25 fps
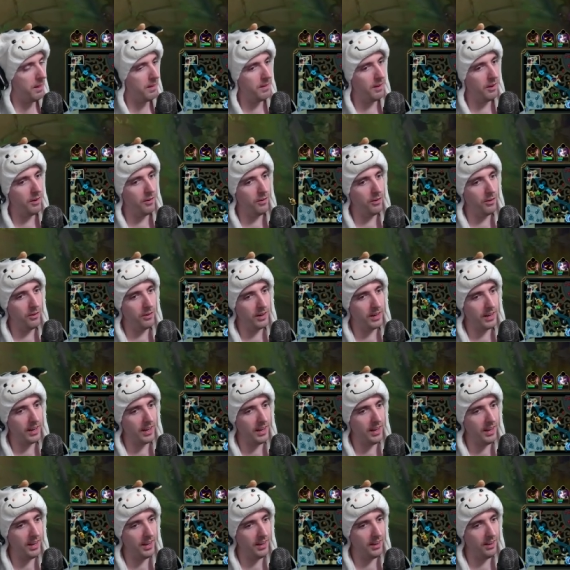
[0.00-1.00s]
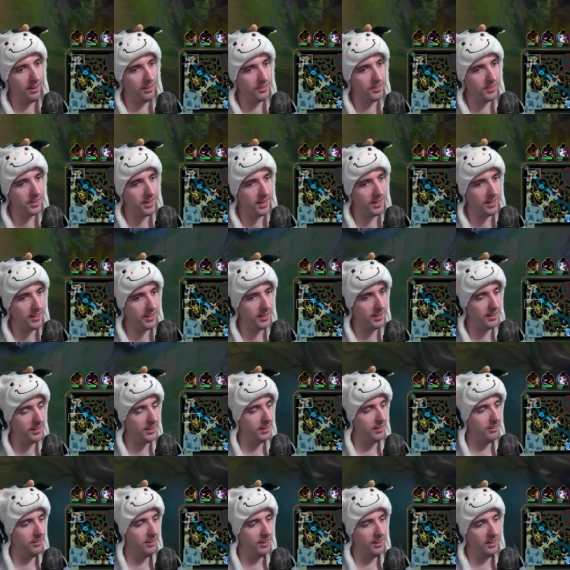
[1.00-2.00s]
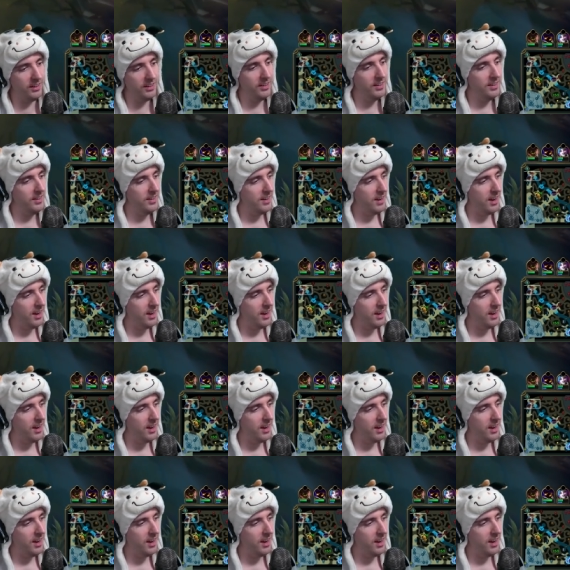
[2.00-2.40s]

Okay, I'll take it. You know what?